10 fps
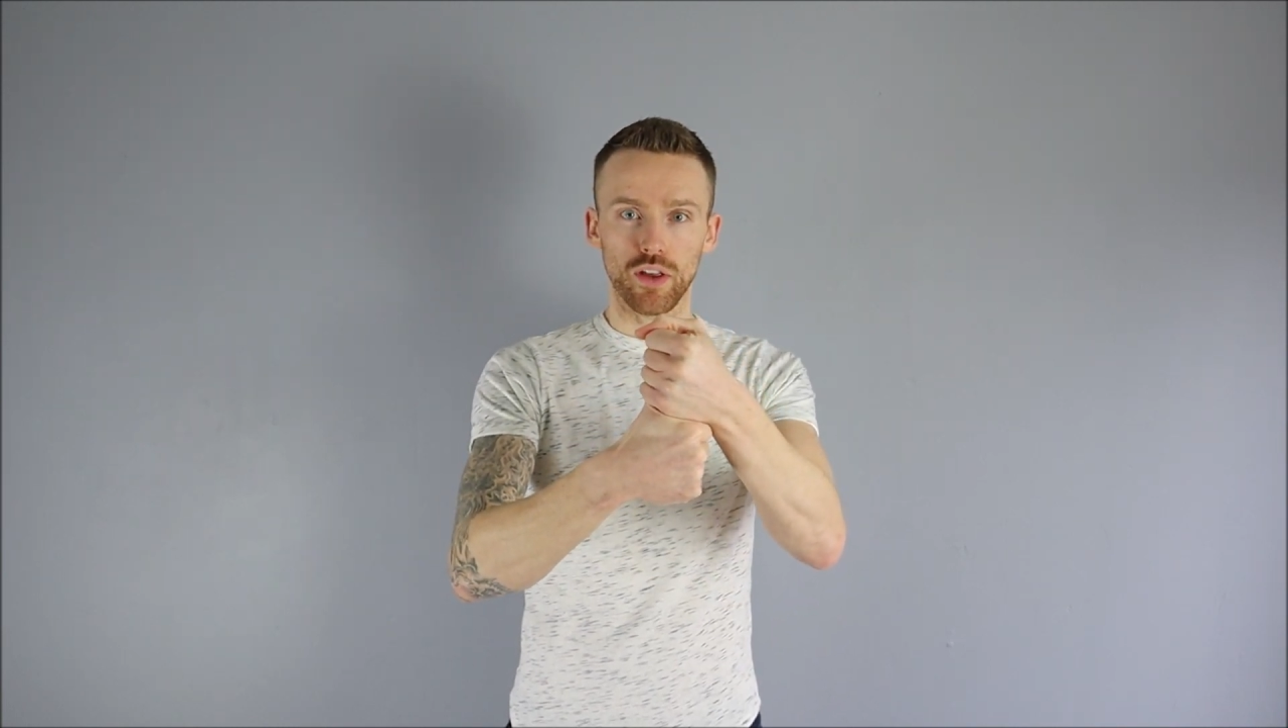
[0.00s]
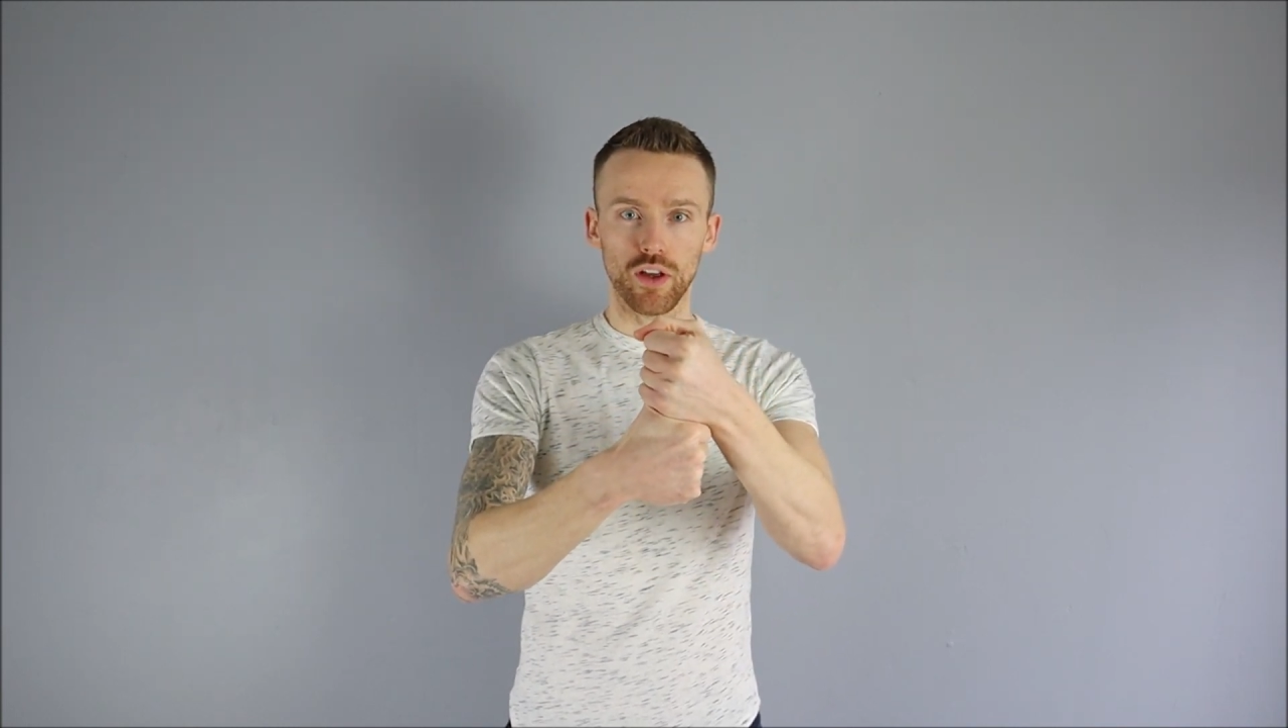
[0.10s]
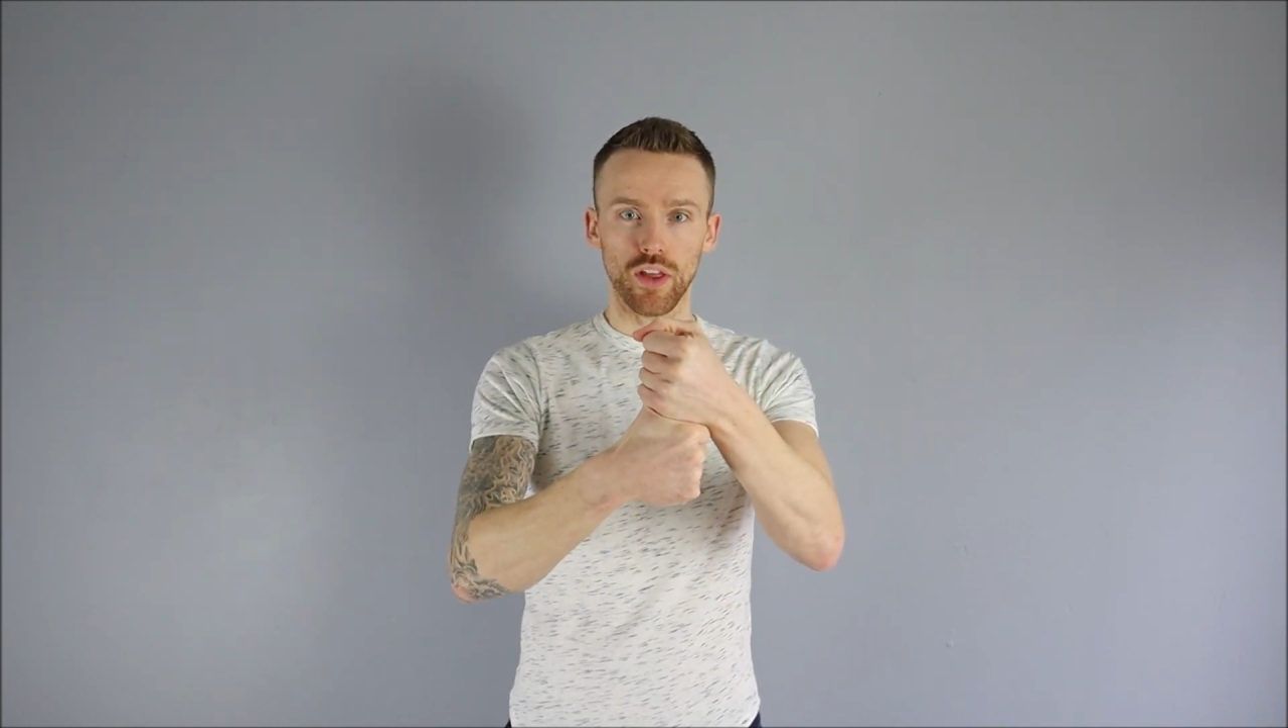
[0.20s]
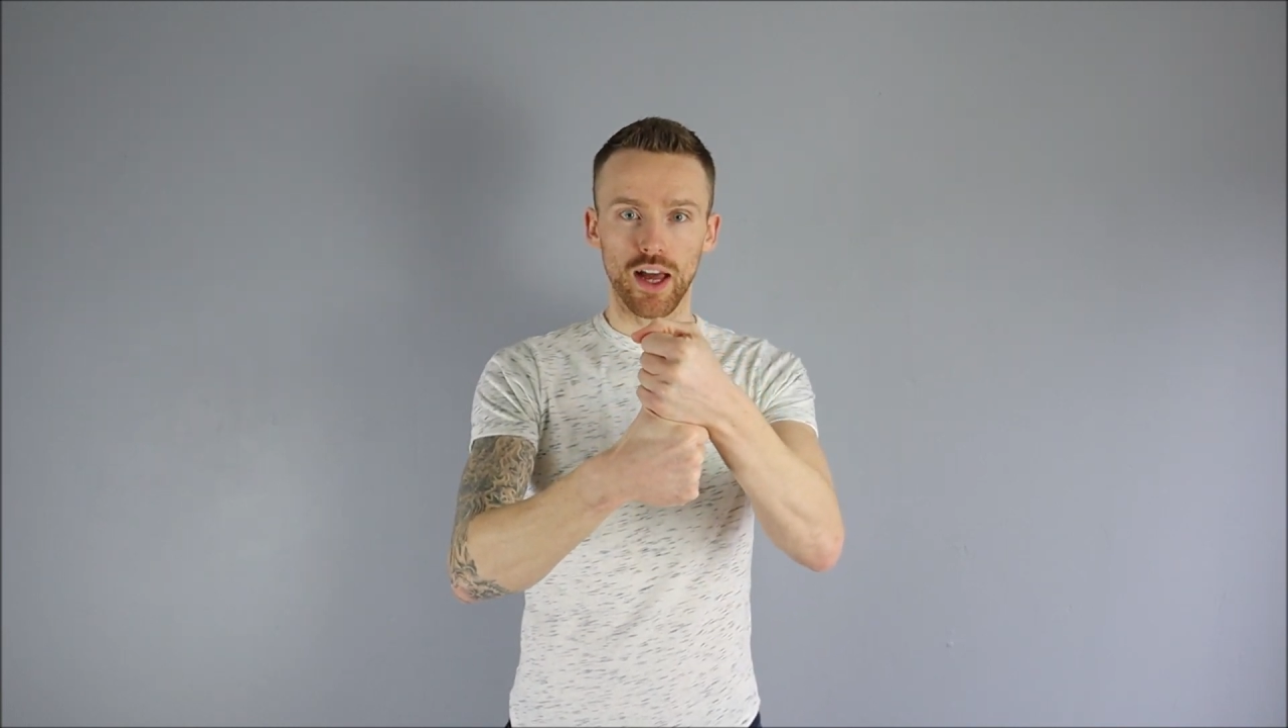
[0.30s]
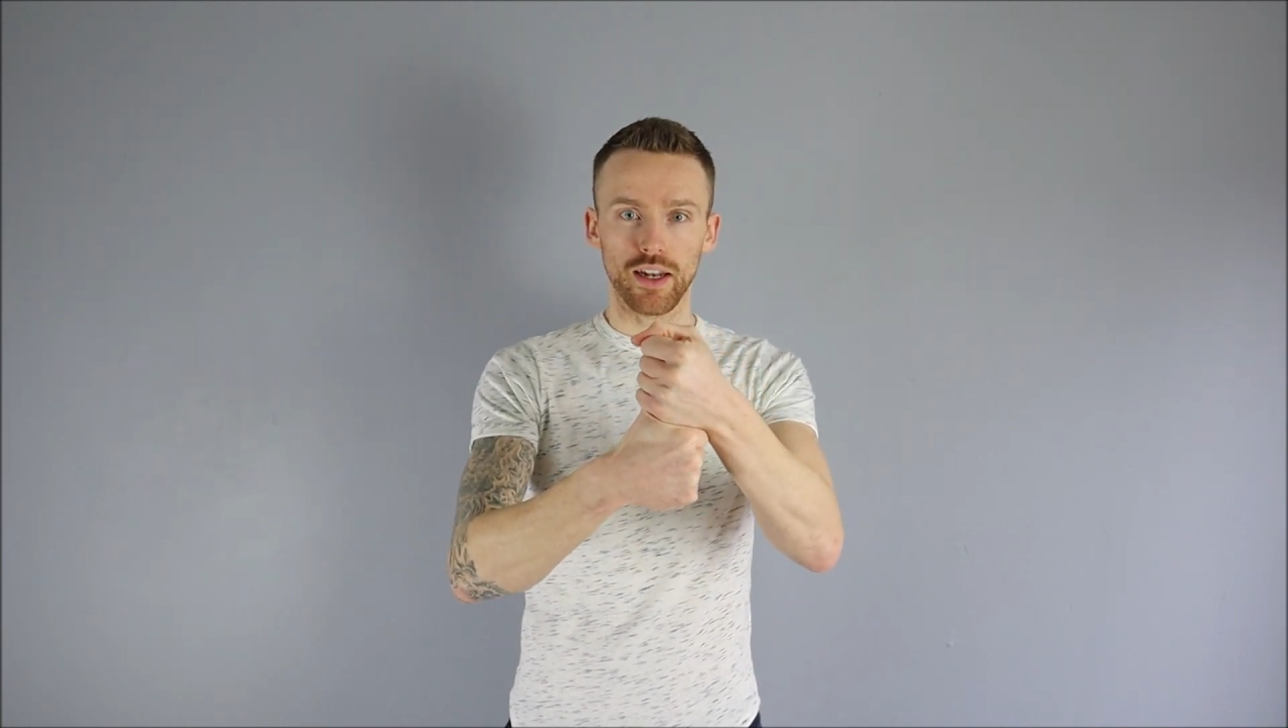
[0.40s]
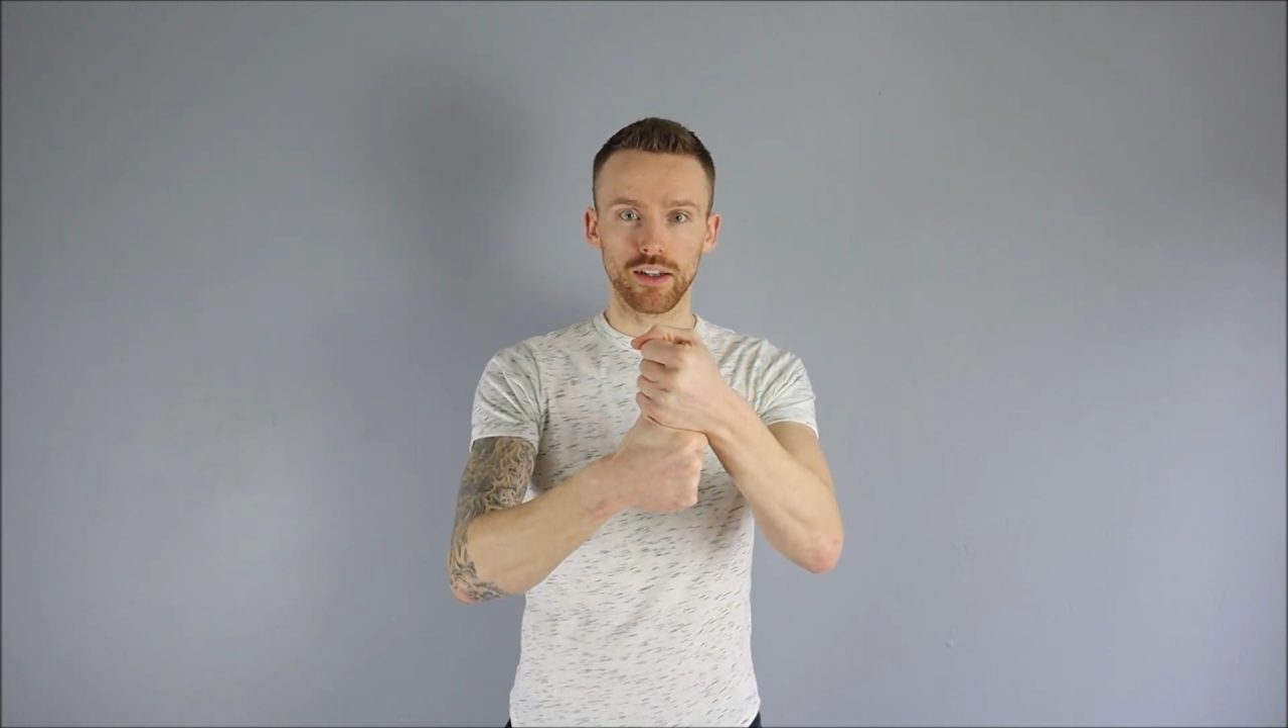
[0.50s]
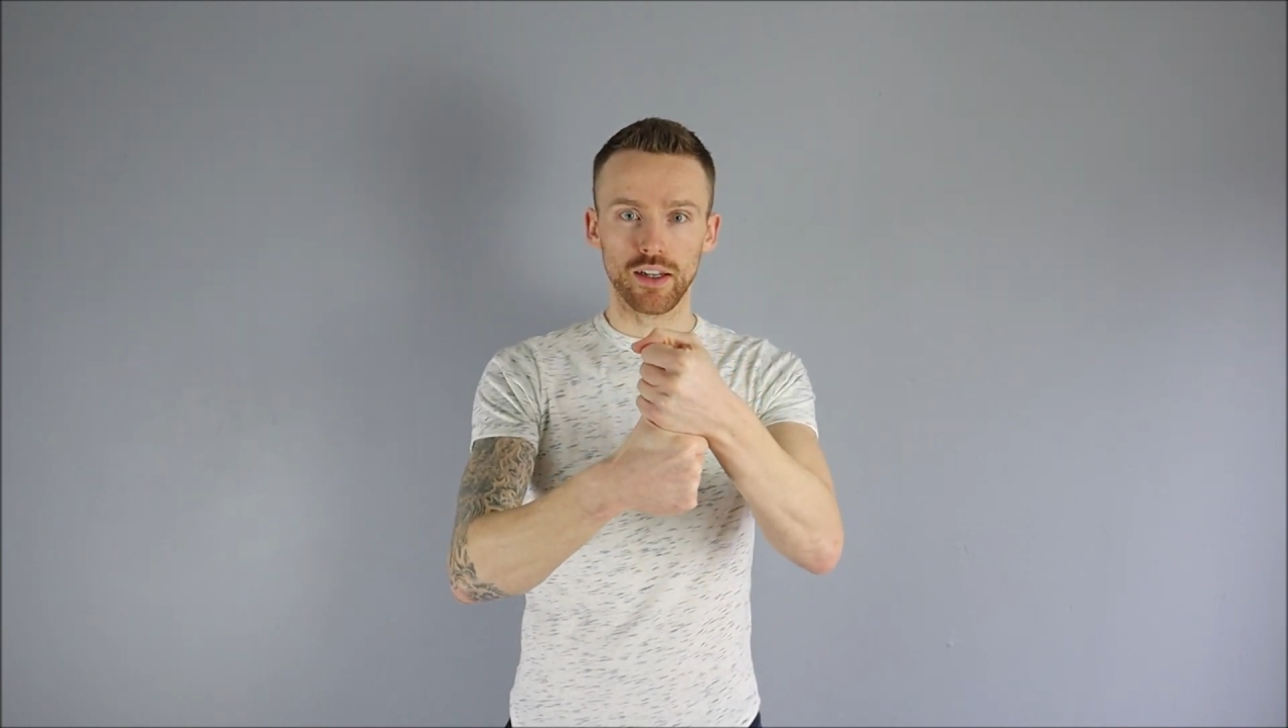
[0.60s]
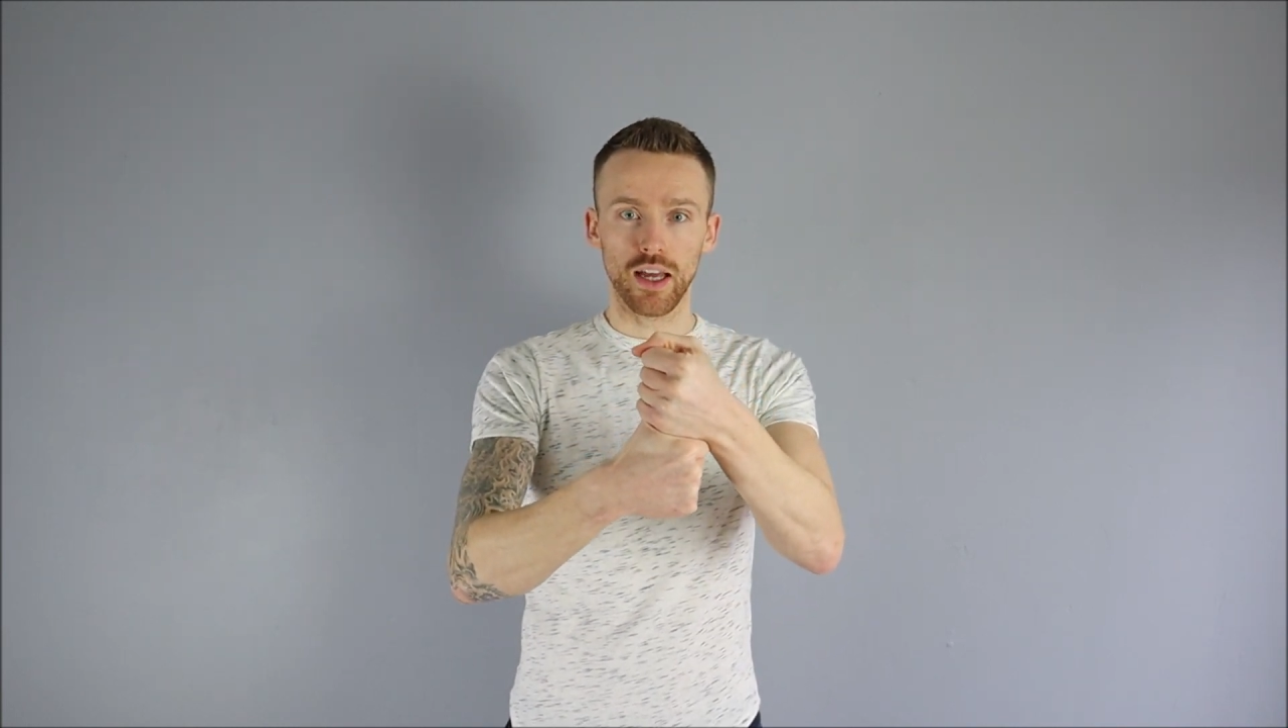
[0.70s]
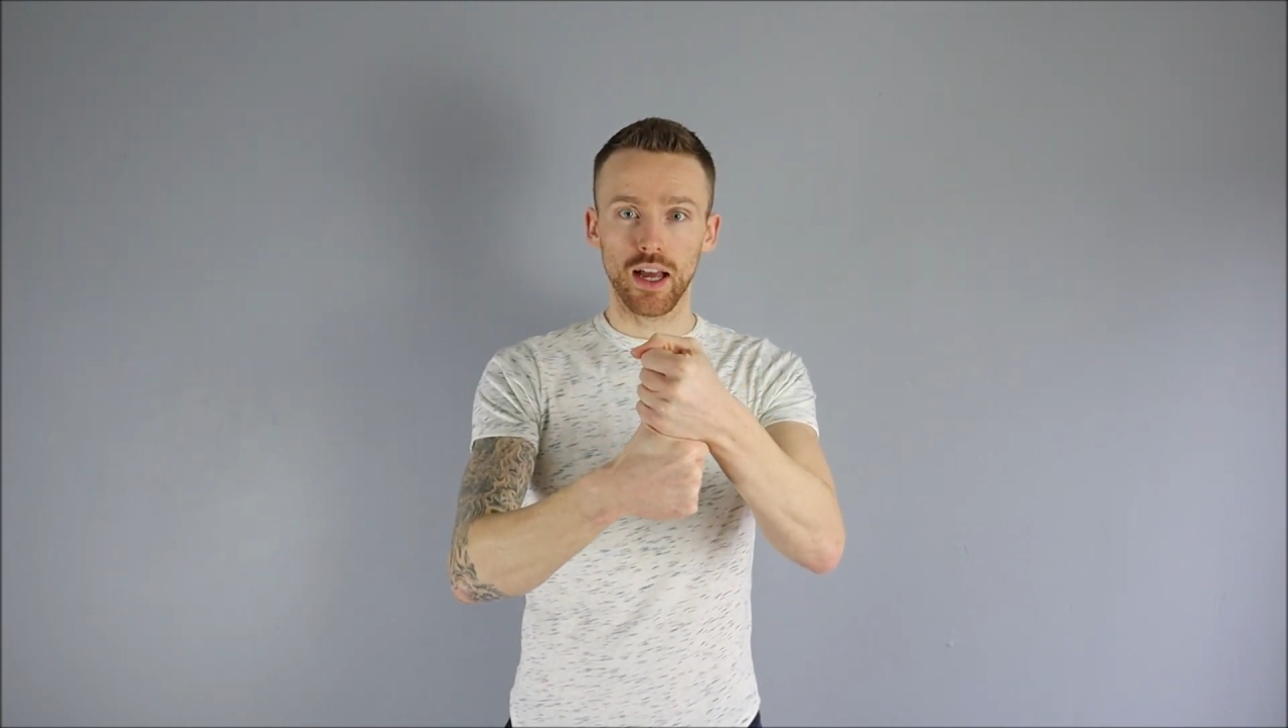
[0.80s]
the other hand,